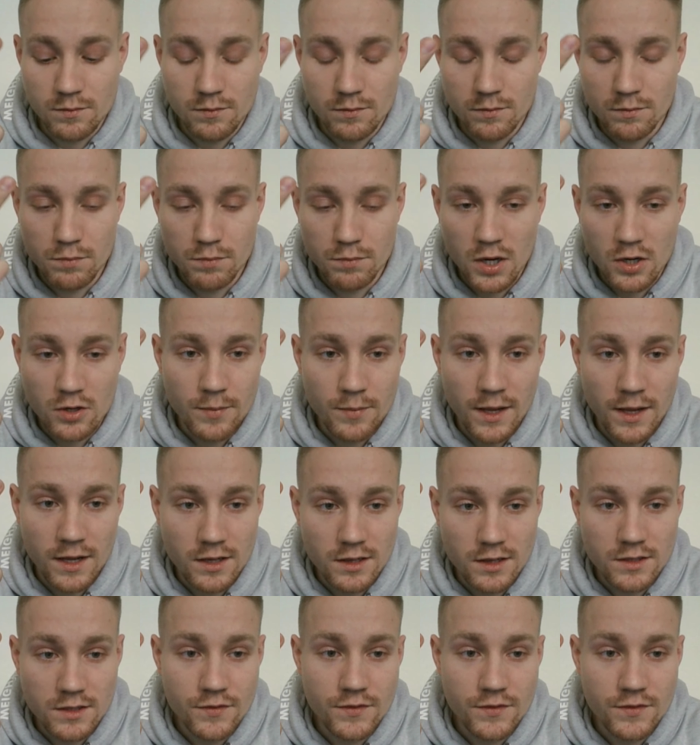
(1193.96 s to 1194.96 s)

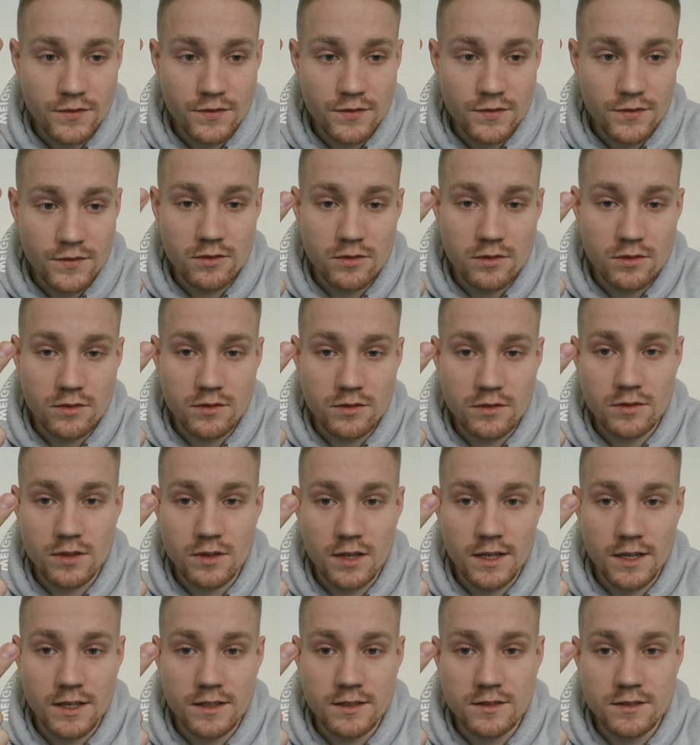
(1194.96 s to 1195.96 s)
barbell lifting or
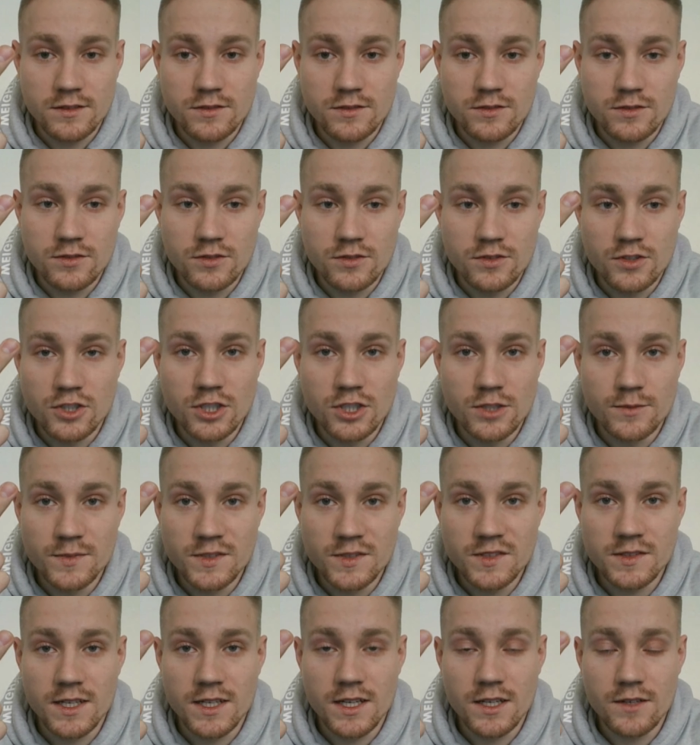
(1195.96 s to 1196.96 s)
like gym
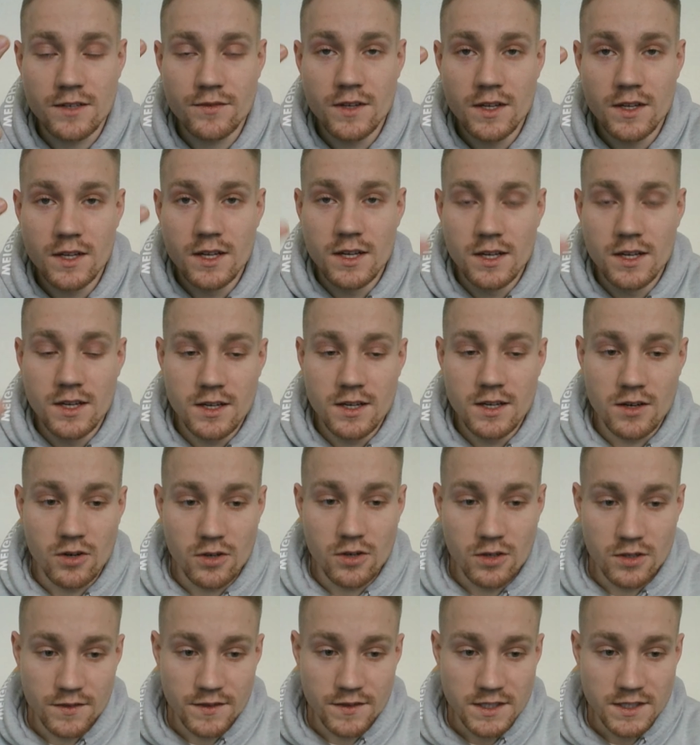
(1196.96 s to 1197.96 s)
stuff.
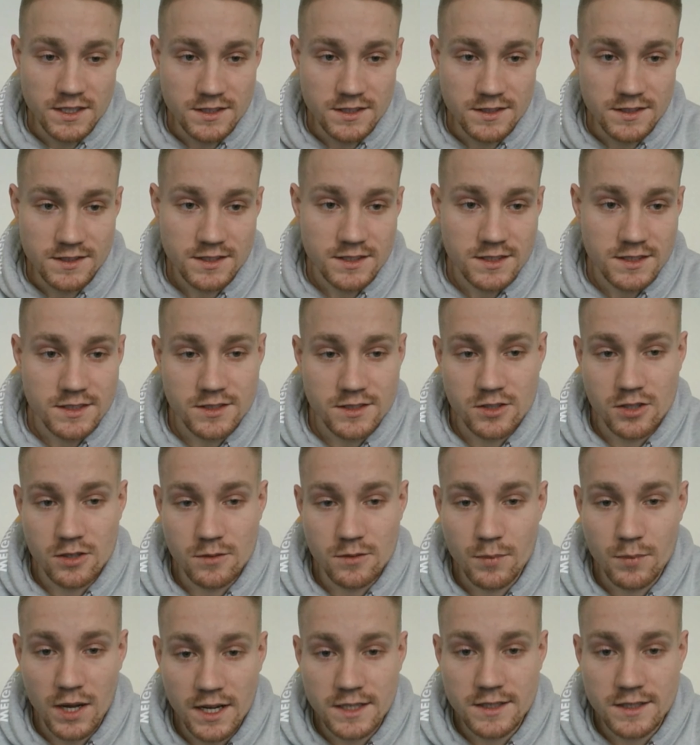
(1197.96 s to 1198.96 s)
all these is
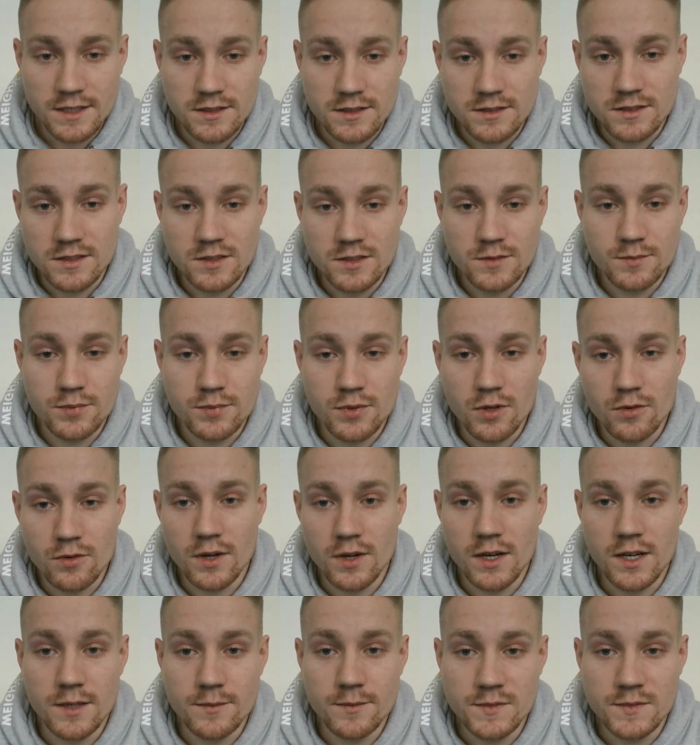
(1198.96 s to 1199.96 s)
combined in these
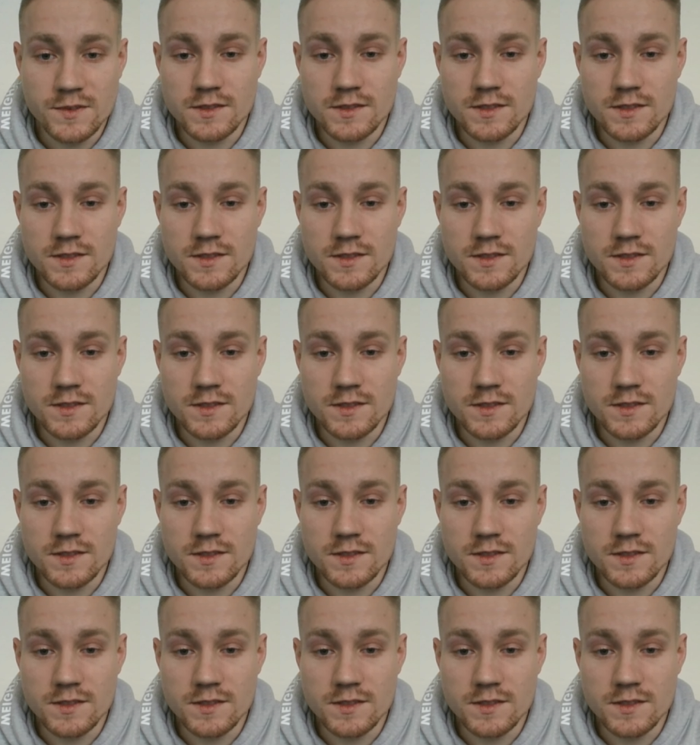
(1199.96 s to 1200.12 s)
programs.